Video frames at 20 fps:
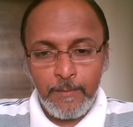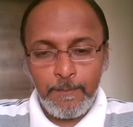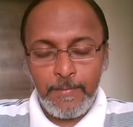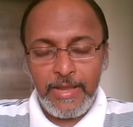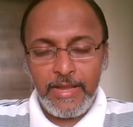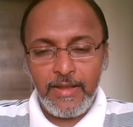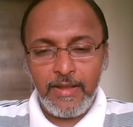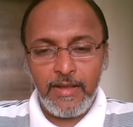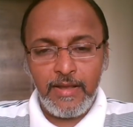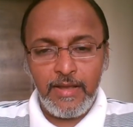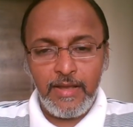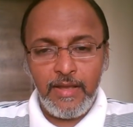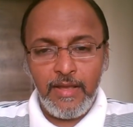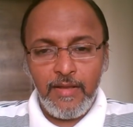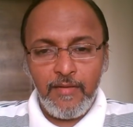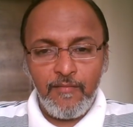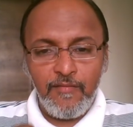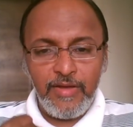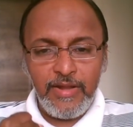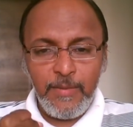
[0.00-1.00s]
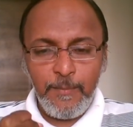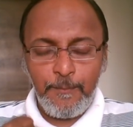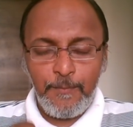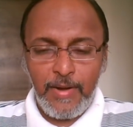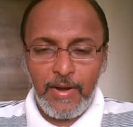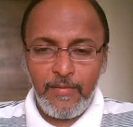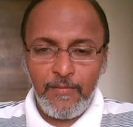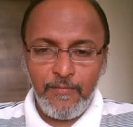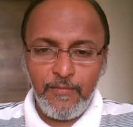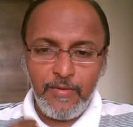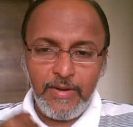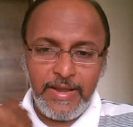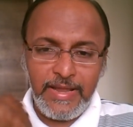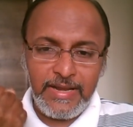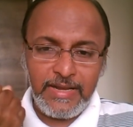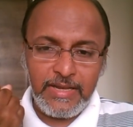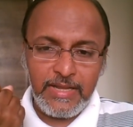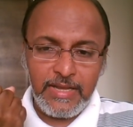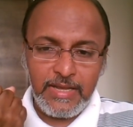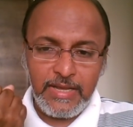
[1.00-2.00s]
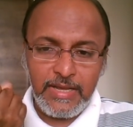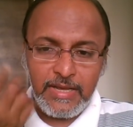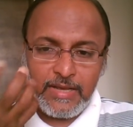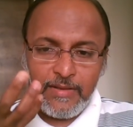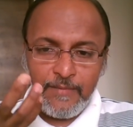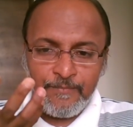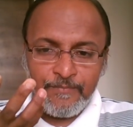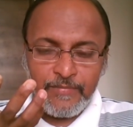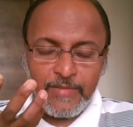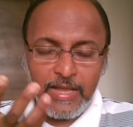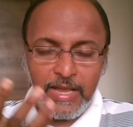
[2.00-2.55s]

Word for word: being a very powerful and uh,